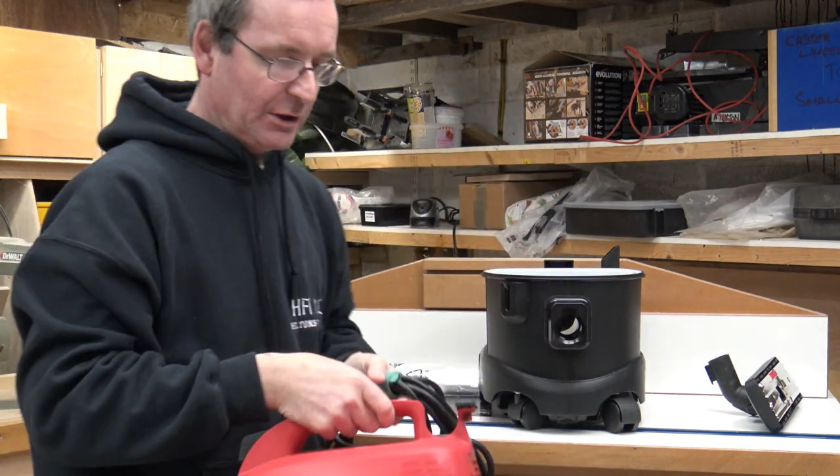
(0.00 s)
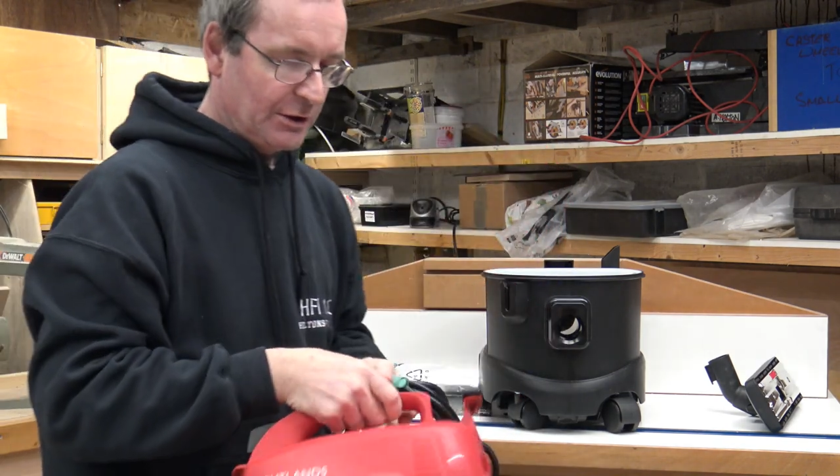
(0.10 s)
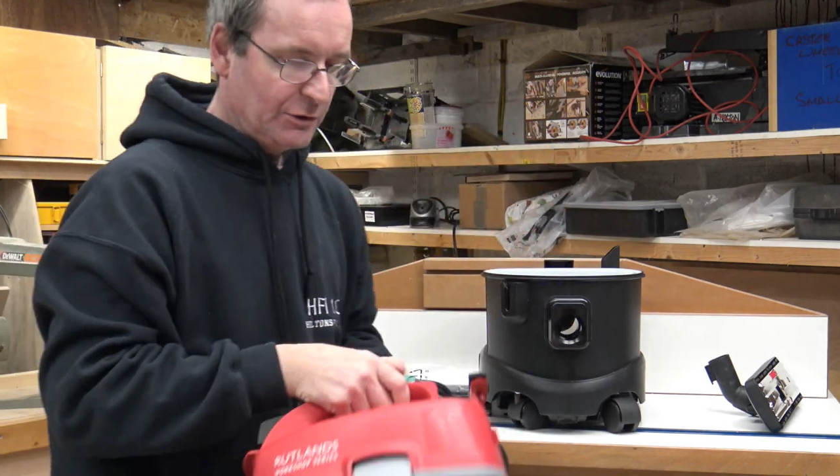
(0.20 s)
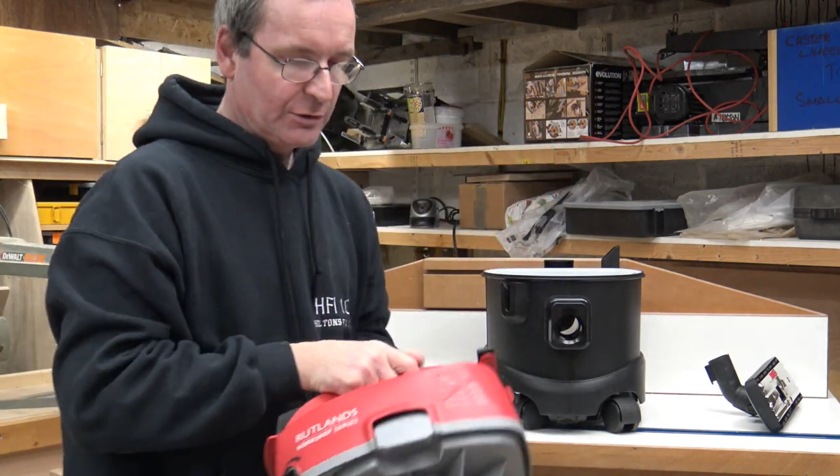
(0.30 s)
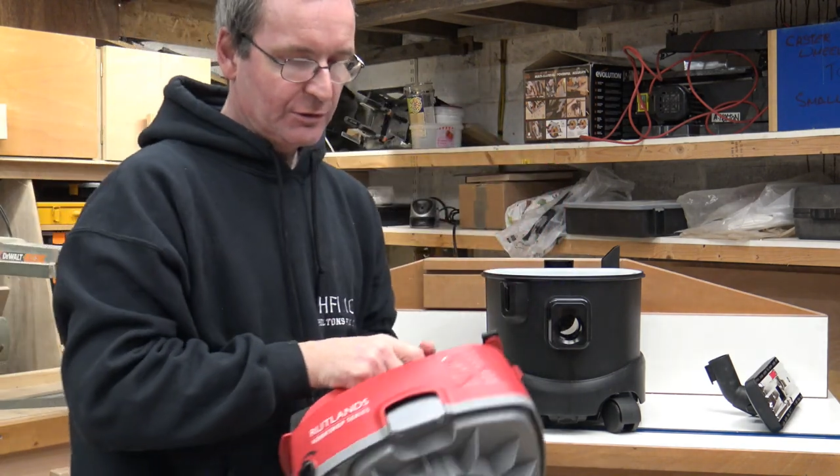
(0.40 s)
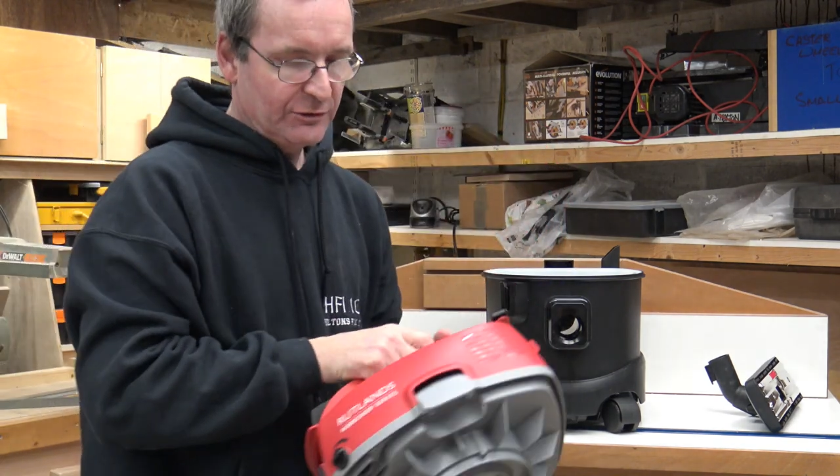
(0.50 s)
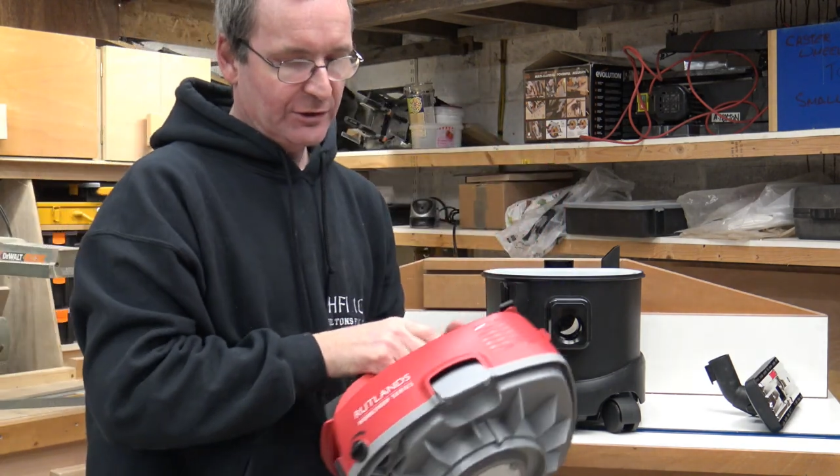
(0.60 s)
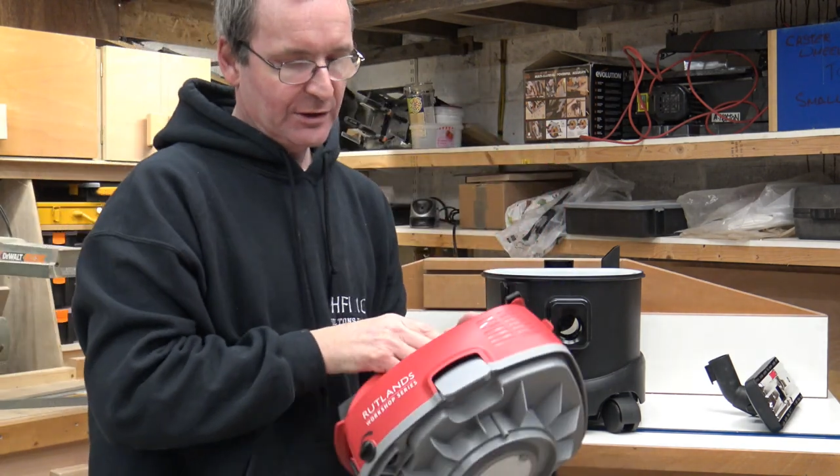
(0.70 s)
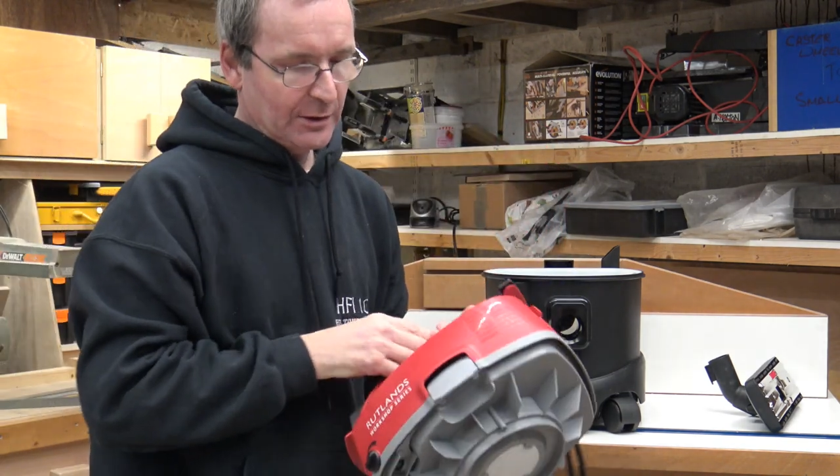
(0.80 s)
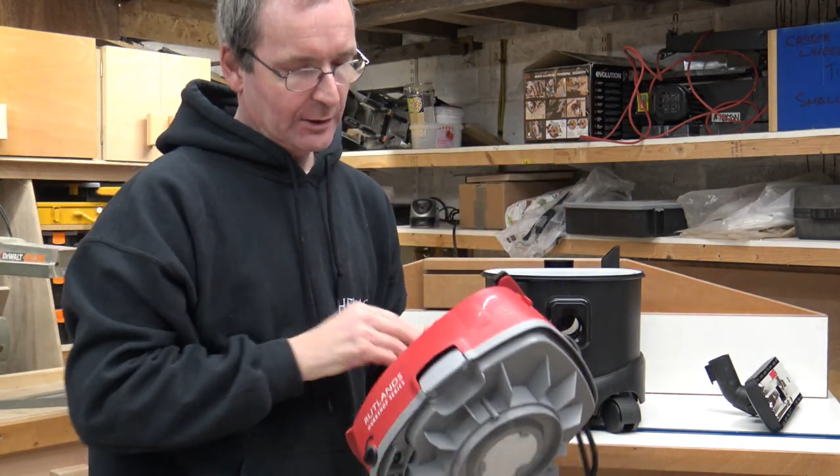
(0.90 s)
and you can
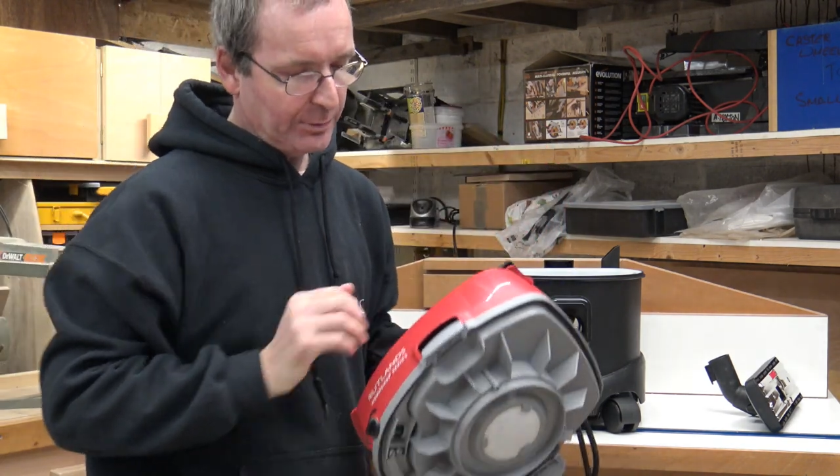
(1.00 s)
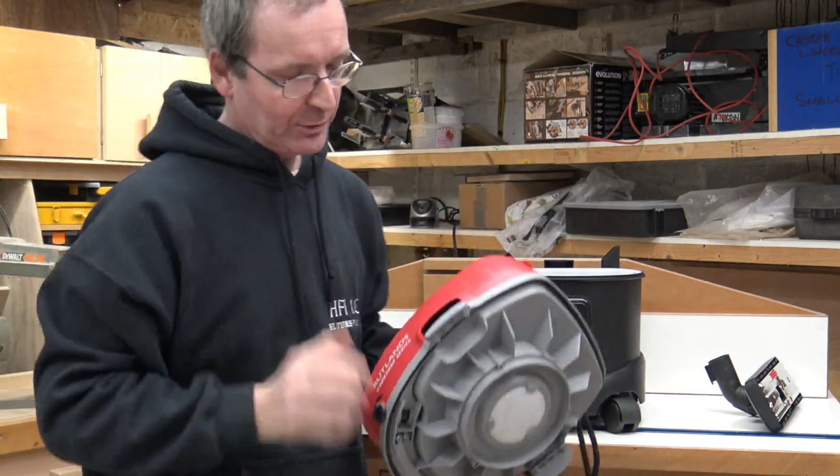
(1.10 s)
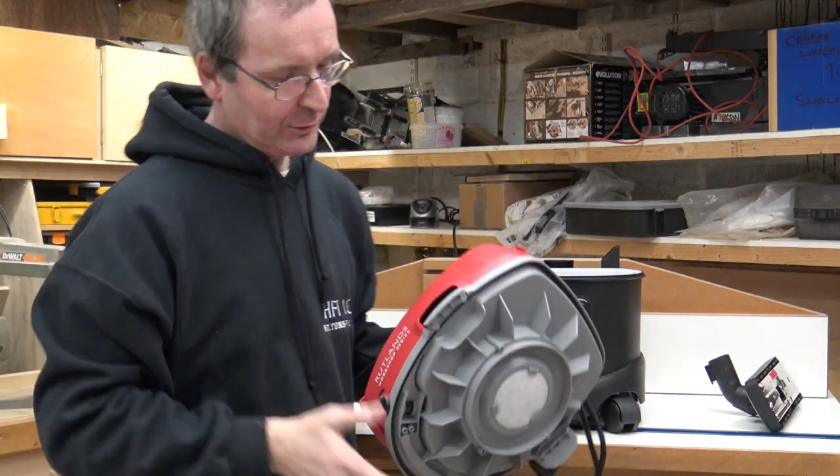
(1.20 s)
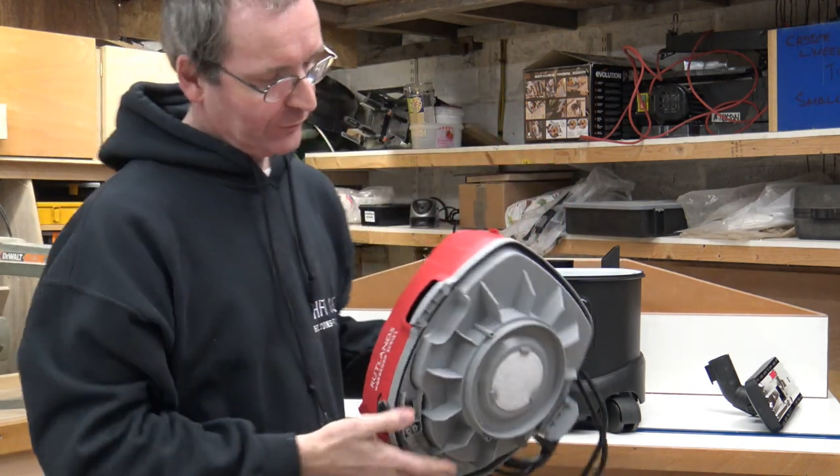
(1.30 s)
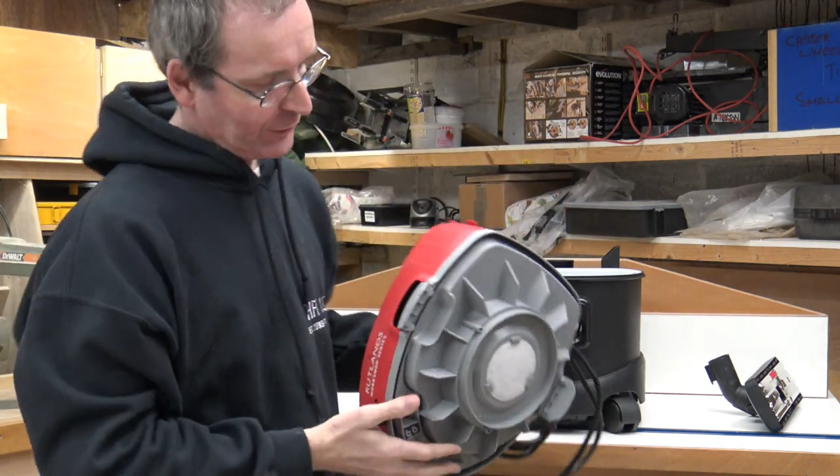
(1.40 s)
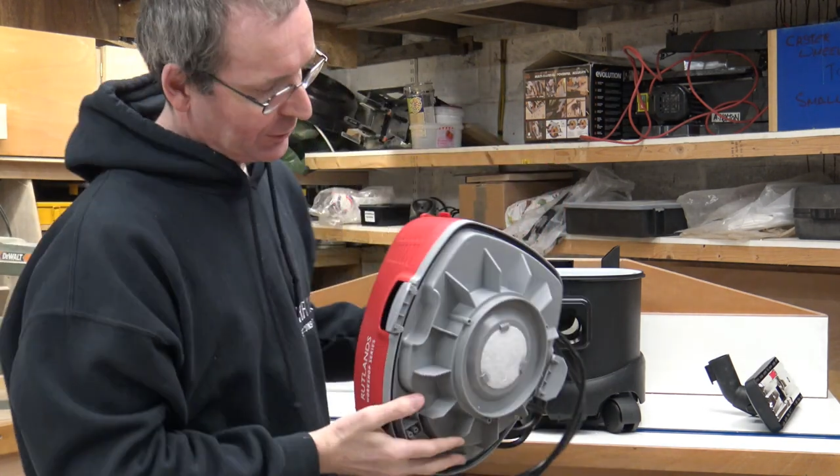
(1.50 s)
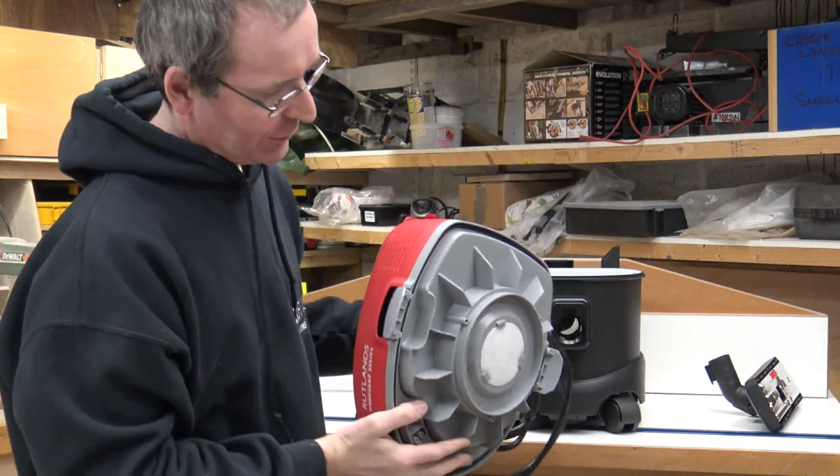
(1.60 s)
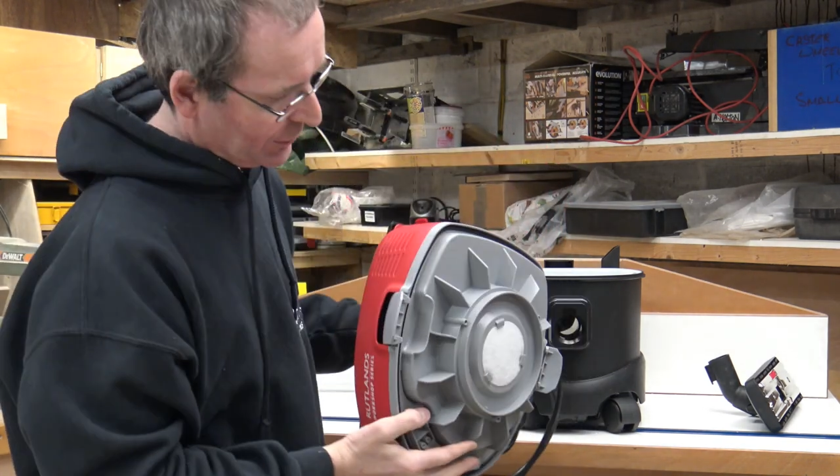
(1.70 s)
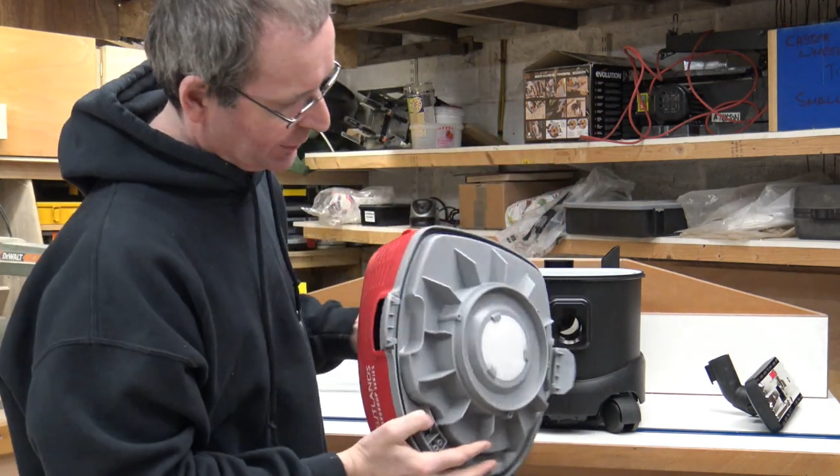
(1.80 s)
see that the profile